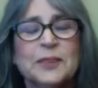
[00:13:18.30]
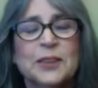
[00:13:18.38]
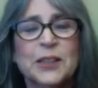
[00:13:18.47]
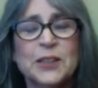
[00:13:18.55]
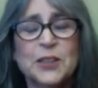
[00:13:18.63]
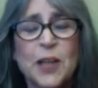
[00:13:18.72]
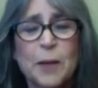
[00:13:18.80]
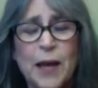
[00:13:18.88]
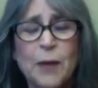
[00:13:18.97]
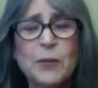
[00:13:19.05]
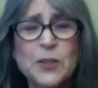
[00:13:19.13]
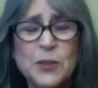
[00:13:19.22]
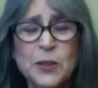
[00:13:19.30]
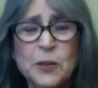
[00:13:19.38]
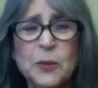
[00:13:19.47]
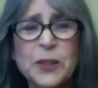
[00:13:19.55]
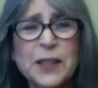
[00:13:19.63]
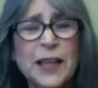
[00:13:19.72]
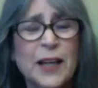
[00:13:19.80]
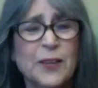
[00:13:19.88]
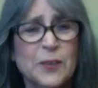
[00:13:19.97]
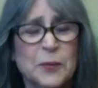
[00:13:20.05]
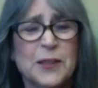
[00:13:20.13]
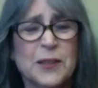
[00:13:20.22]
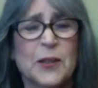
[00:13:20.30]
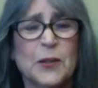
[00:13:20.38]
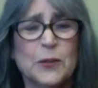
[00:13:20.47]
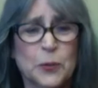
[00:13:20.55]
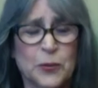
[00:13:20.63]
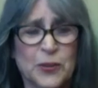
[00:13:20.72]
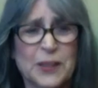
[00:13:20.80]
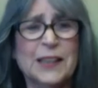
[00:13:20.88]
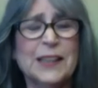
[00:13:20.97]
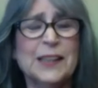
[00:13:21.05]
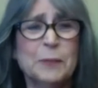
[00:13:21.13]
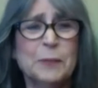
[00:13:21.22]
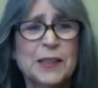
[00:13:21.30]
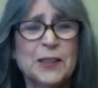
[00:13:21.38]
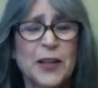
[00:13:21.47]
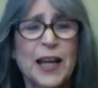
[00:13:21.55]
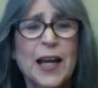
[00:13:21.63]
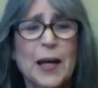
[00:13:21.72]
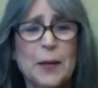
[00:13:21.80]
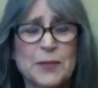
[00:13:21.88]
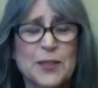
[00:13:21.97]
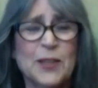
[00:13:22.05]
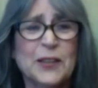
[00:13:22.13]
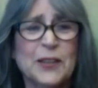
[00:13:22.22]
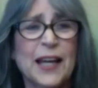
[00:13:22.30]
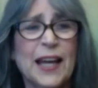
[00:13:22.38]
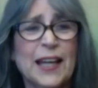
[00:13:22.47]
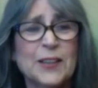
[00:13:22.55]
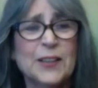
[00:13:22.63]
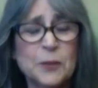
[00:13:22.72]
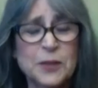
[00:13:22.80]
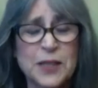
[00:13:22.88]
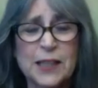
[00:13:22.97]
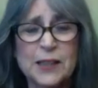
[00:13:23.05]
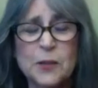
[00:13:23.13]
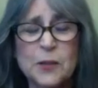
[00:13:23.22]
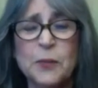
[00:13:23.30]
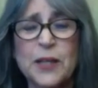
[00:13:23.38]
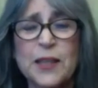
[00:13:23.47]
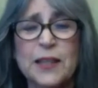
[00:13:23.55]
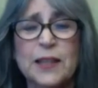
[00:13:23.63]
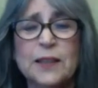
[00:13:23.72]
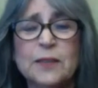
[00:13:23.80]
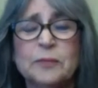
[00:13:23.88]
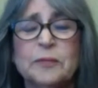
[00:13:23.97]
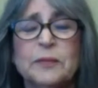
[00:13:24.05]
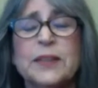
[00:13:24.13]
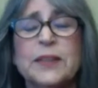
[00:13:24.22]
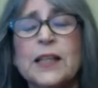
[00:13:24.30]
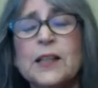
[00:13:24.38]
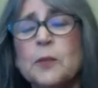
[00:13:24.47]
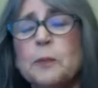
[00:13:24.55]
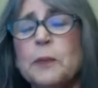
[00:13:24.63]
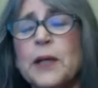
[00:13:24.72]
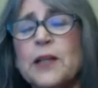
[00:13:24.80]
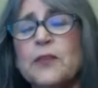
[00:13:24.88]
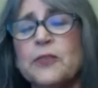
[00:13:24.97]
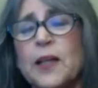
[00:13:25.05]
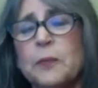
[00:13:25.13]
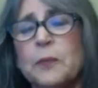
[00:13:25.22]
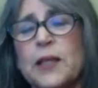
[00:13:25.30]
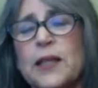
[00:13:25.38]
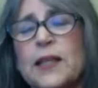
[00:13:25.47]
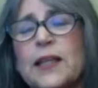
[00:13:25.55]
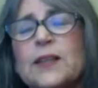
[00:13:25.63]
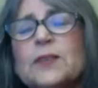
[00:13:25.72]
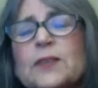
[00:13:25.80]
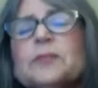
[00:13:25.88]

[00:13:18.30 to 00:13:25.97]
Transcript: Good job. That was a good workout, 3 of those. Feel it a little bit in your abs. Okay, good. We'll take a little breath in. Take a little butterfly breath in.